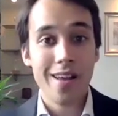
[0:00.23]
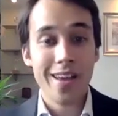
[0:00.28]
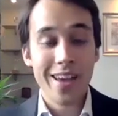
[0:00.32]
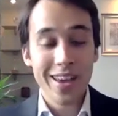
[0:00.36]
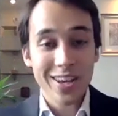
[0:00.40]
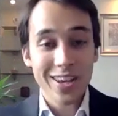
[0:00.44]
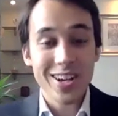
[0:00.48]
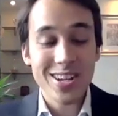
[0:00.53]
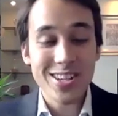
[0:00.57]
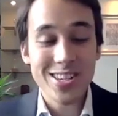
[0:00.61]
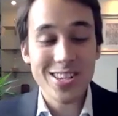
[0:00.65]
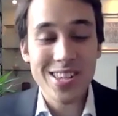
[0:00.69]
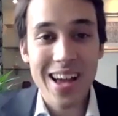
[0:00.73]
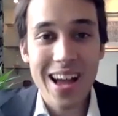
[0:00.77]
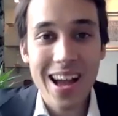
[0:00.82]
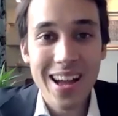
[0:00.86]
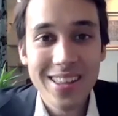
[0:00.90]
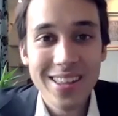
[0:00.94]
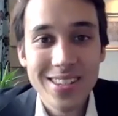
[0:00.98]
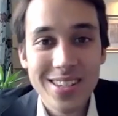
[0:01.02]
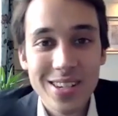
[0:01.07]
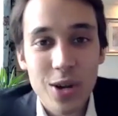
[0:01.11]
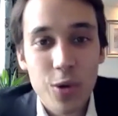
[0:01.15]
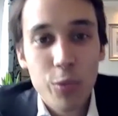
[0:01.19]
Hey guys,
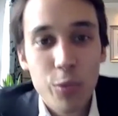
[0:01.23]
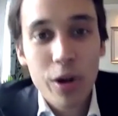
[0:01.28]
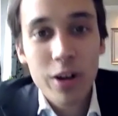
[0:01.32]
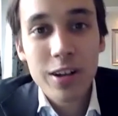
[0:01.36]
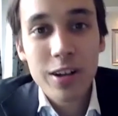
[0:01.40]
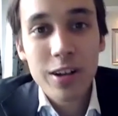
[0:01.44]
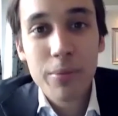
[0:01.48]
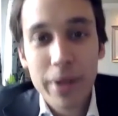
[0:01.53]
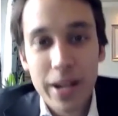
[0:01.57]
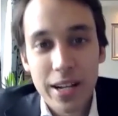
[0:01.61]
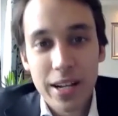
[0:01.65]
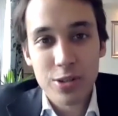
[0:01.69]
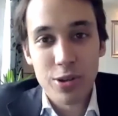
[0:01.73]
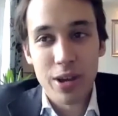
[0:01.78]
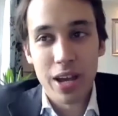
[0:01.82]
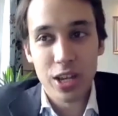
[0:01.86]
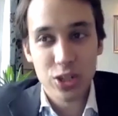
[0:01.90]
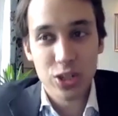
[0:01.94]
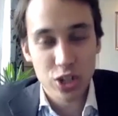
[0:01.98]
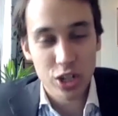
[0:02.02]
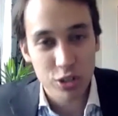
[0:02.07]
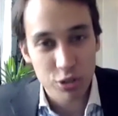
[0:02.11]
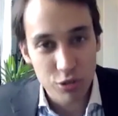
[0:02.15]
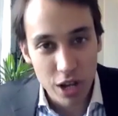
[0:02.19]
and welcome back to A
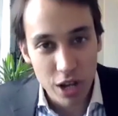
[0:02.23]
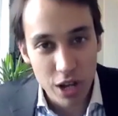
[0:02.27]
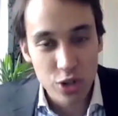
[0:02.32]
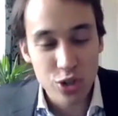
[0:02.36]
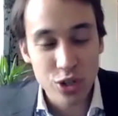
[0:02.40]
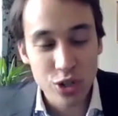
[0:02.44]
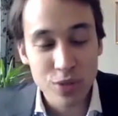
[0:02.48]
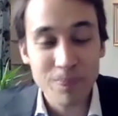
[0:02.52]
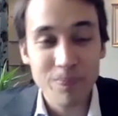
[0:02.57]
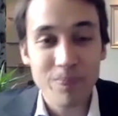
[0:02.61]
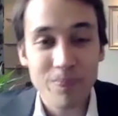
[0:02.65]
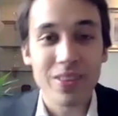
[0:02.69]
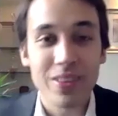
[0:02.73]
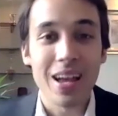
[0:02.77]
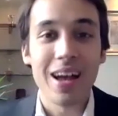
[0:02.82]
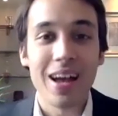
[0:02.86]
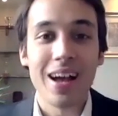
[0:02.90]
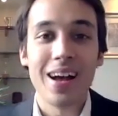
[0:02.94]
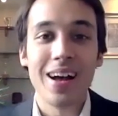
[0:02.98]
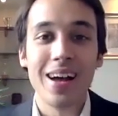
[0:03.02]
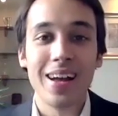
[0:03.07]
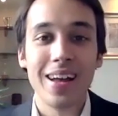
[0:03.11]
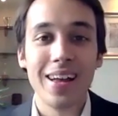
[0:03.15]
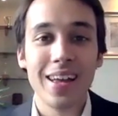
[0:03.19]
and J Education.
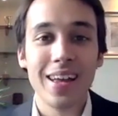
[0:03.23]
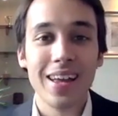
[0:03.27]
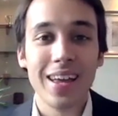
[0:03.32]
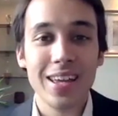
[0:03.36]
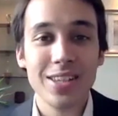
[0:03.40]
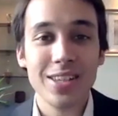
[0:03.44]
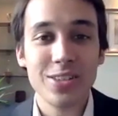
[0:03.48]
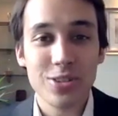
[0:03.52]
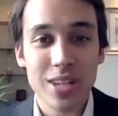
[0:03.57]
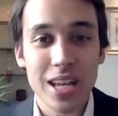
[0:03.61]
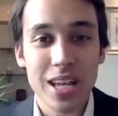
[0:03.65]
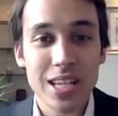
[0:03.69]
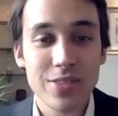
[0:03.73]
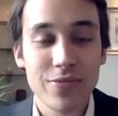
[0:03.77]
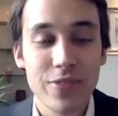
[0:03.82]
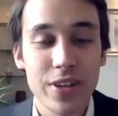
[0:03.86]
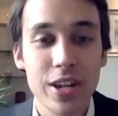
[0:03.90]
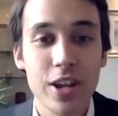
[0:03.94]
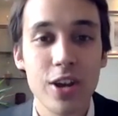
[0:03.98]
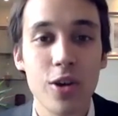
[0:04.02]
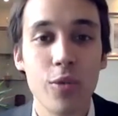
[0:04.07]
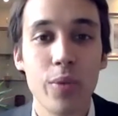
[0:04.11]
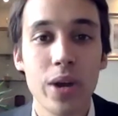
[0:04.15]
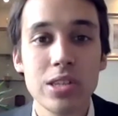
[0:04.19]
Uh, in today's
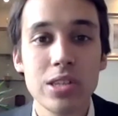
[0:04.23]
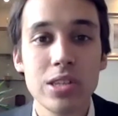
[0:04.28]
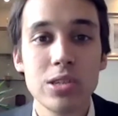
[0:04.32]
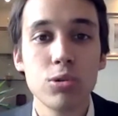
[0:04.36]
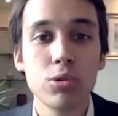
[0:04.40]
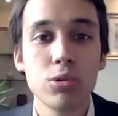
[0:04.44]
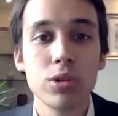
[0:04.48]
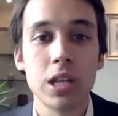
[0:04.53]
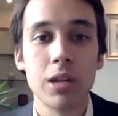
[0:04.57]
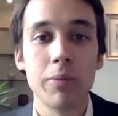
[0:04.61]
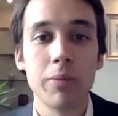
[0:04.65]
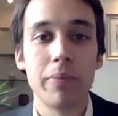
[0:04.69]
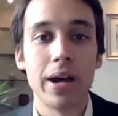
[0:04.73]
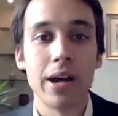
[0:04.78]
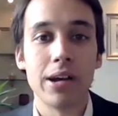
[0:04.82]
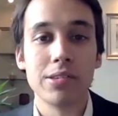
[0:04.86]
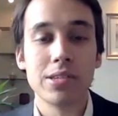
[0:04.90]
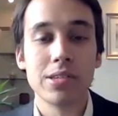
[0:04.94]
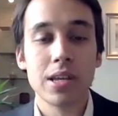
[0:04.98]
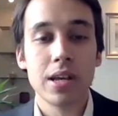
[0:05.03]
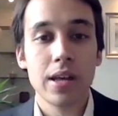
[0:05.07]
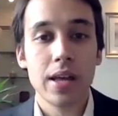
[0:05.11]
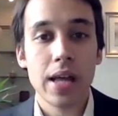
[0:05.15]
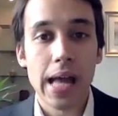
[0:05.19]
video, we're talking
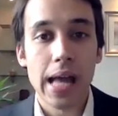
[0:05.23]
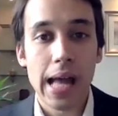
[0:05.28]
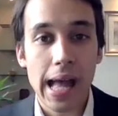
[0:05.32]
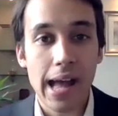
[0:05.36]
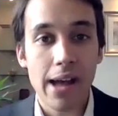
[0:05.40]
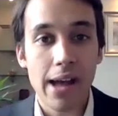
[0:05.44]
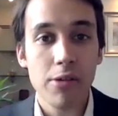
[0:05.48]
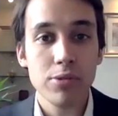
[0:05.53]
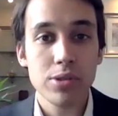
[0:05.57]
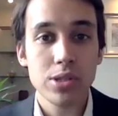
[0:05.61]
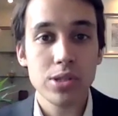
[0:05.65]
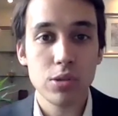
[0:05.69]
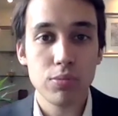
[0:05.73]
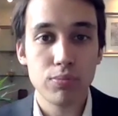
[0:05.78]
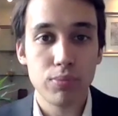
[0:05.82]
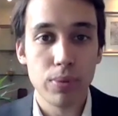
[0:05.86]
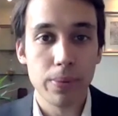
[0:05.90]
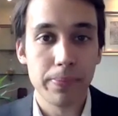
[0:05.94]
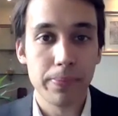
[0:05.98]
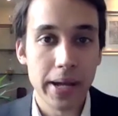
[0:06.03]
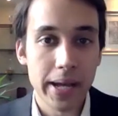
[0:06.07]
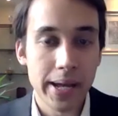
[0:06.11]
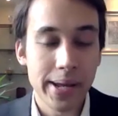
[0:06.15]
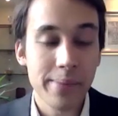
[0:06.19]
about how to
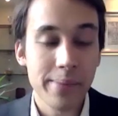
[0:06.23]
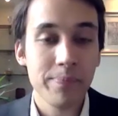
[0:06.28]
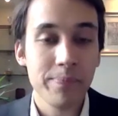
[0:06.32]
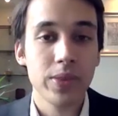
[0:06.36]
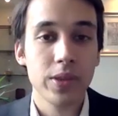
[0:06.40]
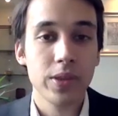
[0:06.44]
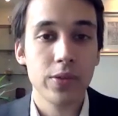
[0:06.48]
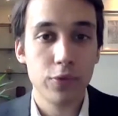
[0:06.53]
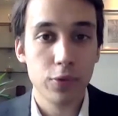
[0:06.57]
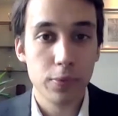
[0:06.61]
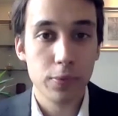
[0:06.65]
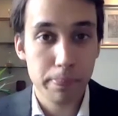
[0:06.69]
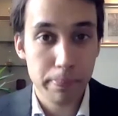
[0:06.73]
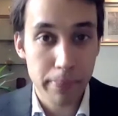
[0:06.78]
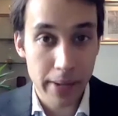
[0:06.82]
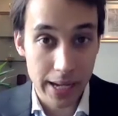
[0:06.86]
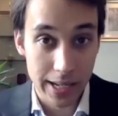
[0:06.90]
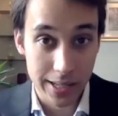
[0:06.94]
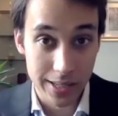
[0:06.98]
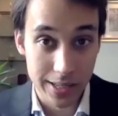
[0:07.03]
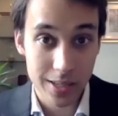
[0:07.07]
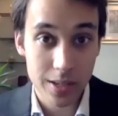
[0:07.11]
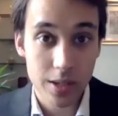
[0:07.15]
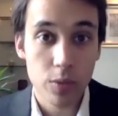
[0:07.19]
prepare for P
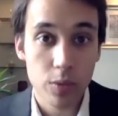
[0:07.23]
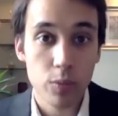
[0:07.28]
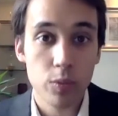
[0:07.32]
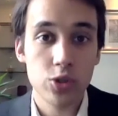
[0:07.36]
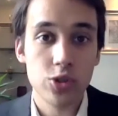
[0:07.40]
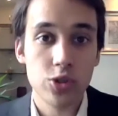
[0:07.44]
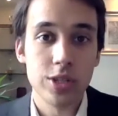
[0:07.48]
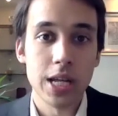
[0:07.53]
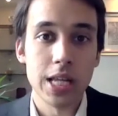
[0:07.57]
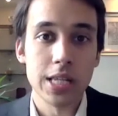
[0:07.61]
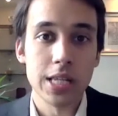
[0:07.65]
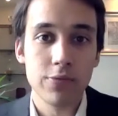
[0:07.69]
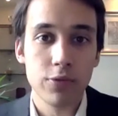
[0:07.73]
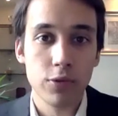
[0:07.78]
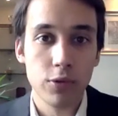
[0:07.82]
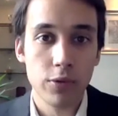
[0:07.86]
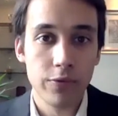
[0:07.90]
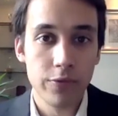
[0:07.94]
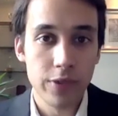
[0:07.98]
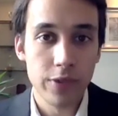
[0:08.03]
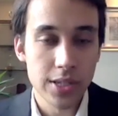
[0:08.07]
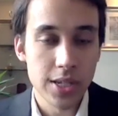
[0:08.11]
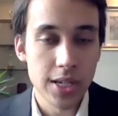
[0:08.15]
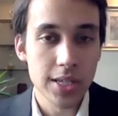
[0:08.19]
A T, which stands
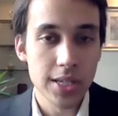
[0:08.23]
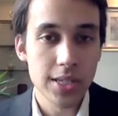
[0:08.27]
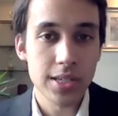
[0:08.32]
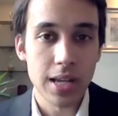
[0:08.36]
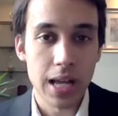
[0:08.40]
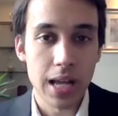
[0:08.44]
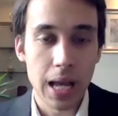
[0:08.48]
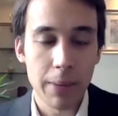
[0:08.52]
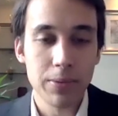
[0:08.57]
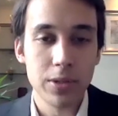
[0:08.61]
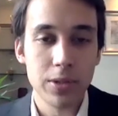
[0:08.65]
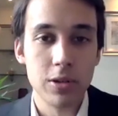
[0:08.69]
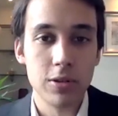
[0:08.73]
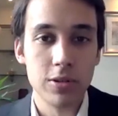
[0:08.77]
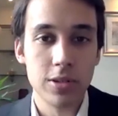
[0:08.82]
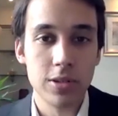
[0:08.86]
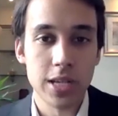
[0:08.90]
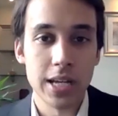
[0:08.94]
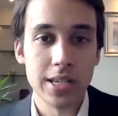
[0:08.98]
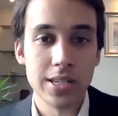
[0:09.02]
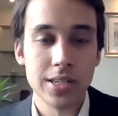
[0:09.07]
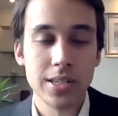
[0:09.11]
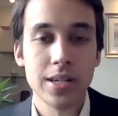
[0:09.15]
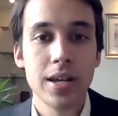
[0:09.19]
for Physics Aptitude
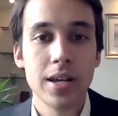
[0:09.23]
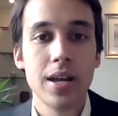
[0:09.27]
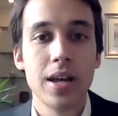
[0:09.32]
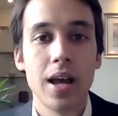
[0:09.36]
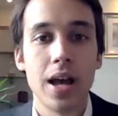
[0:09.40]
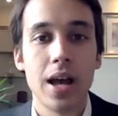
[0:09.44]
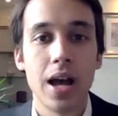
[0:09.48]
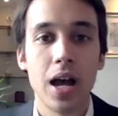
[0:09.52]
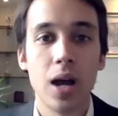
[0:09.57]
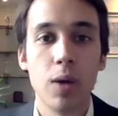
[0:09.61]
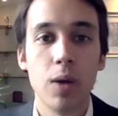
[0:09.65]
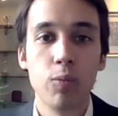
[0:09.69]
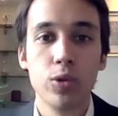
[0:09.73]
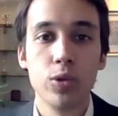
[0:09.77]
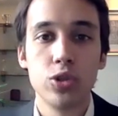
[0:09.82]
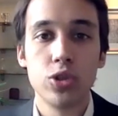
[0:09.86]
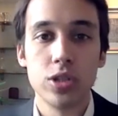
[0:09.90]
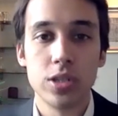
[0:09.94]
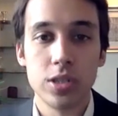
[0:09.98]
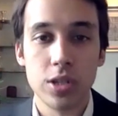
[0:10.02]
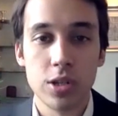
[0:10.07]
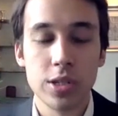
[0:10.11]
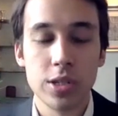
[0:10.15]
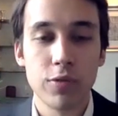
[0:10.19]
Test, uh, which
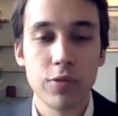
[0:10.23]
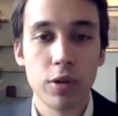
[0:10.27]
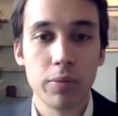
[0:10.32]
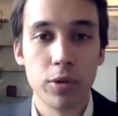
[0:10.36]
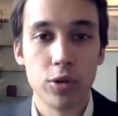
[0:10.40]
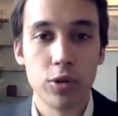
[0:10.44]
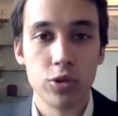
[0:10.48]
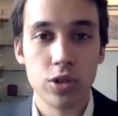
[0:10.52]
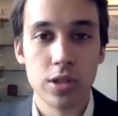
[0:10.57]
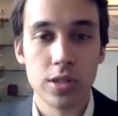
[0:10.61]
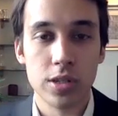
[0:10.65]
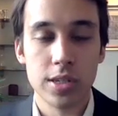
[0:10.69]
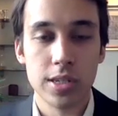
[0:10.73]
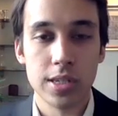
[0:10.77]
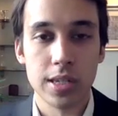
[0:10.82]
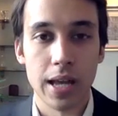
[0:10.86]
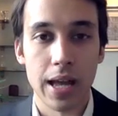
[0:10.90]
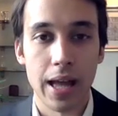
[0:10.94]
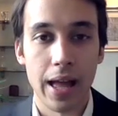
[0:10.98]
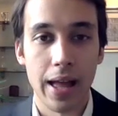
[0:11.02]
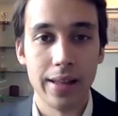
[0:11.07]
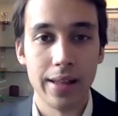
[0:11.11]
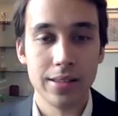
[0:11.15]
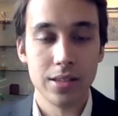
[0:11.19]
is used for admissions
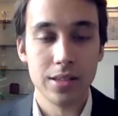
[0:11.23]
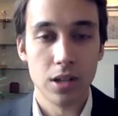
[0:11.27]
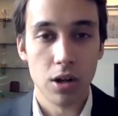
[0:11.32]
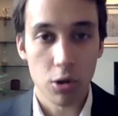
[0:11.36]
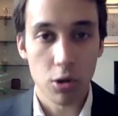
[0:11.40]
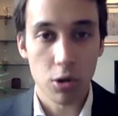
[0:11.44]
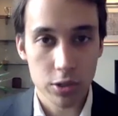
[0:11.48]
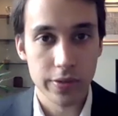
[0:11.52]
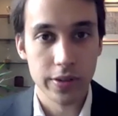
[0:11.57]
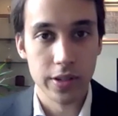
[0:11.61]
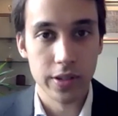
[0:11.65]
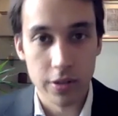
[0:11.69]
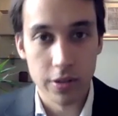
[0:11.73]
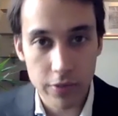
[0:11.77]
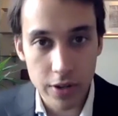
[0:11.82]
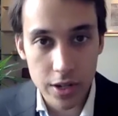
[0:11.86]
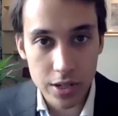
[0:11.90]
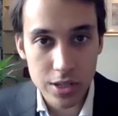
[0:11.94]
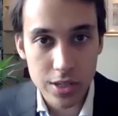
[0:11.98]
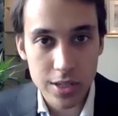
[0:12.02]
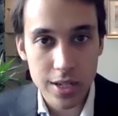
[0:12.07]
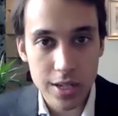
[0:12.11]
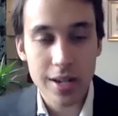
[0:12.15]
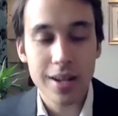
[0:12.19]
at Oxford
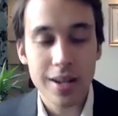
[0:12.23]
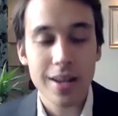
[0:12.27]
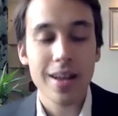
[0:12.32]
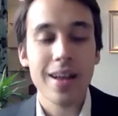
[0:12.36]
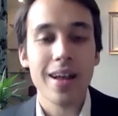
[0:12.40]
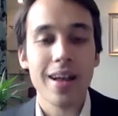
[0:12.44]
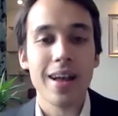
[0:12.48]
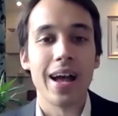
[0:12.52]
University.